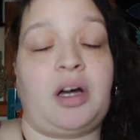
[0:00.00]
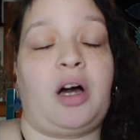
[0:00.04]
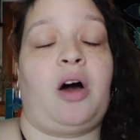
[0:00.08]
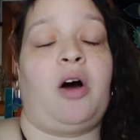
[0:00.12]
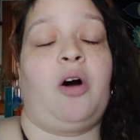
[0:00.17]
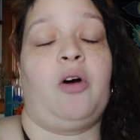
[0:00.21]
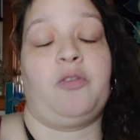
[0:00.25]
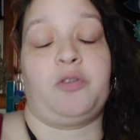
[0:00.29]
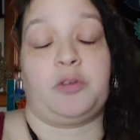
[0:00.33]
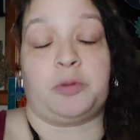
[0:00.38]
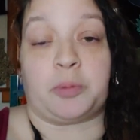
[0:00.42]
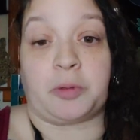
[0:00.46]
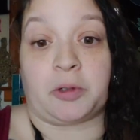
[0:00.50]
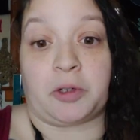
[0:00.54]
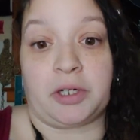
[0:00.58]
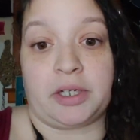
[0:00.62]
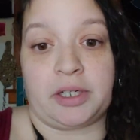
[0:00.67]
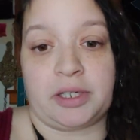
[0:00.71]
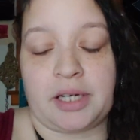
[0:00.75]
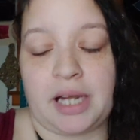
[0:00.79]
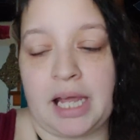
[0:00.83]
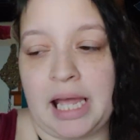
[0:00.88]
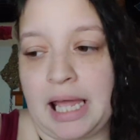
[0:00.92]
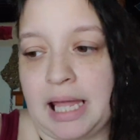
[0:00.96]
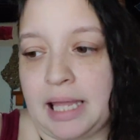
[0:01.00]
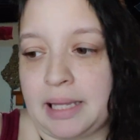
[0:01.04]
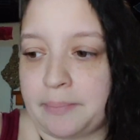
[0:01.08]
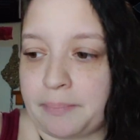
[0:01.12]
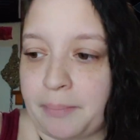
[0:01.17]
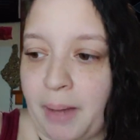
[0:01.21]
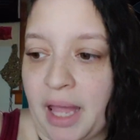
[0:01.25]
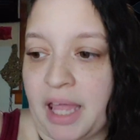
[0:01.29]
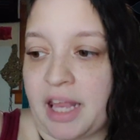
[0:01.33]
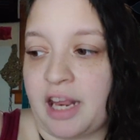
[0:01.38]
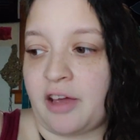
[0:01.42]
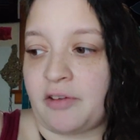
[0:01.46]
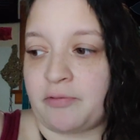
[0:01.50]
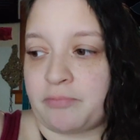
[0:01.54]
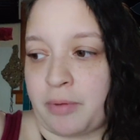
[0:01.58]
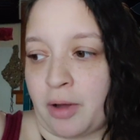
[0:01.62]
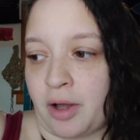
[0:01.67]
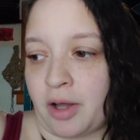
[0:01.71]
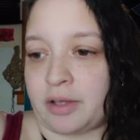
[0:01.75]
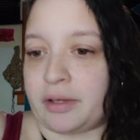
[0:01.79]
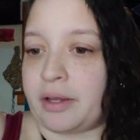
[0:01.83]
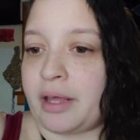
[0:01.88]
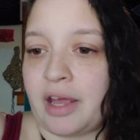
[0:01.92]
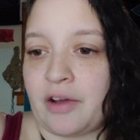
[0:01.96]
overboard and might have
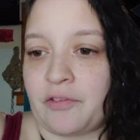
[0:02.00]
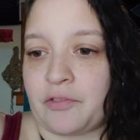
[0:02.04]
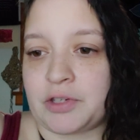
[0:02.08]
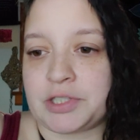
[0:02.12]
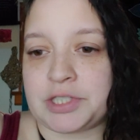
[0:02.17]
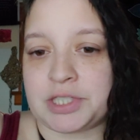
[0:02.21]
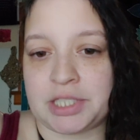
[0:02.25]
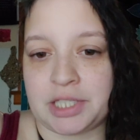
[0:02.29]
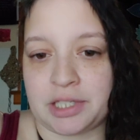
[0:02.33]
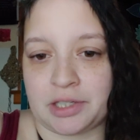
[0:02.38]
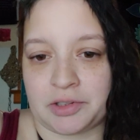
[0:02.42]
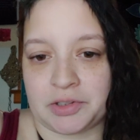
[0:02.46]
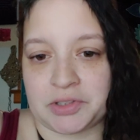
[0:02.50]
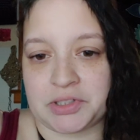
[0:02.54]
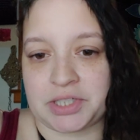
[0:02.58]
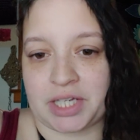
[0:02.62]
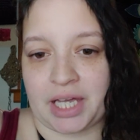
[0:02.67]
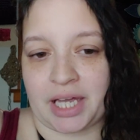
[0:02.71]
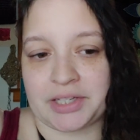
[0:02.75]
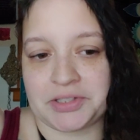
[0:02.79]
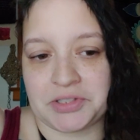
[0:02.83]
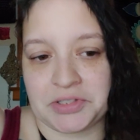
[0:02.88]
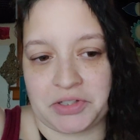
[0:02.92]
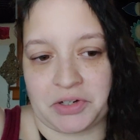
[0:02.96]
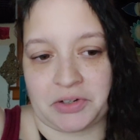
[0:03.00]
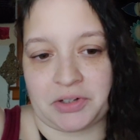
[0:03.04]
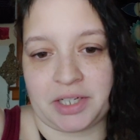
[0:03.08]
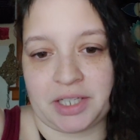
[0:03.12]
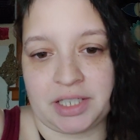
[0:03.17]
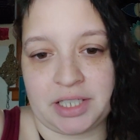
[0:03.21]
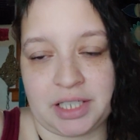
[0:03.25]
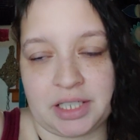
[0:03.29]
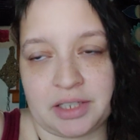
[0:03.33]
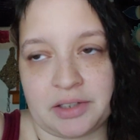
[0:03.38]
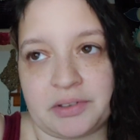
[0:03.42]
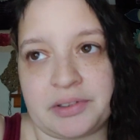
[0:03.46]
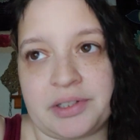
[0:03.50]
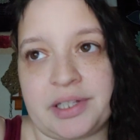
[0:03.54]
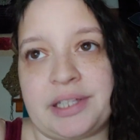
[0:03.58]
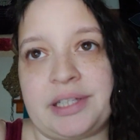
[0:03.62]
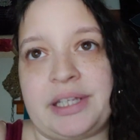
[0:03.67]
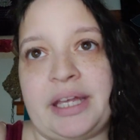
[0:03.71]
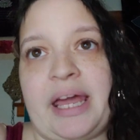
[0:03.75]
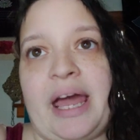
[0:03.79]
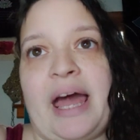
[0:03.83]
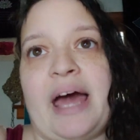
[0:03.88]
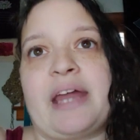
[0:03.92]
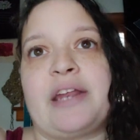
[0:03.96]
bought every single size darning needle that
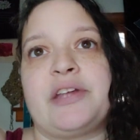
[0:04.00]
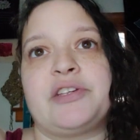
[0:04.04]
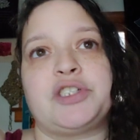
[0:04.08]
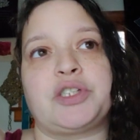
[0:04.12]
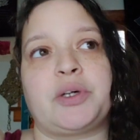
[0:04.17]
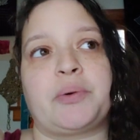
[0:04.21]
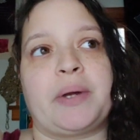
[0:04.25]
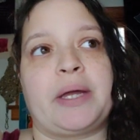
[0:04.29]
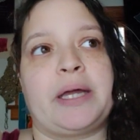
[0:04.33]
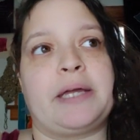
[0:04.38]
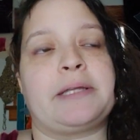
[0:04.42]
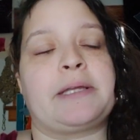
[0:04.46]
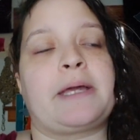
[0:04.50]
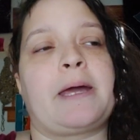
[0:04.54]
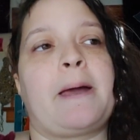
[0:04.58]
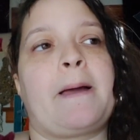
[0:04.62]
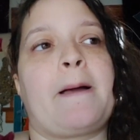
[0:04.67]
they had at Joann.